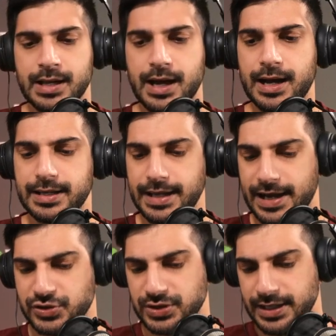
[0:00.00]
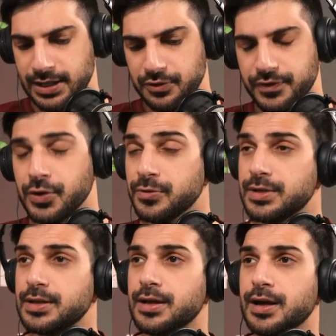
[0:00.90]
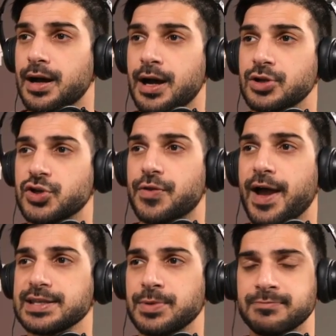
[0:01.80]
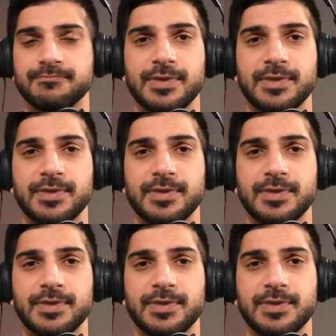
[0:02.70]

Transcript: Uh, he actually interviewed uh, Joe Theismann